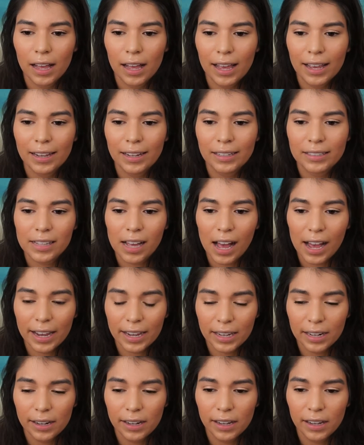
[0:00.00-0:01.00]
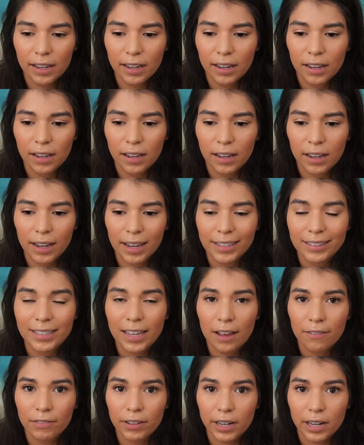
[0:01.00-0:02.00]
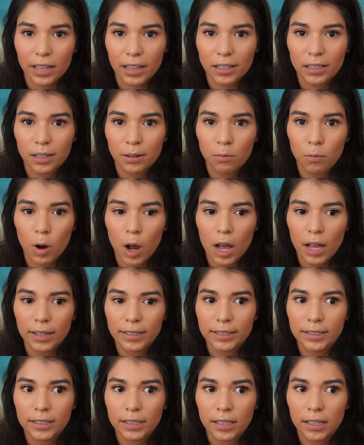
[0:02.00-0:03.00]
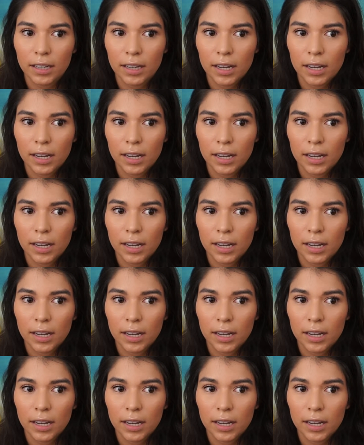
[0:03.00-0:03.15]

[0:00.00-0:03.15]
anxiety, it definitely was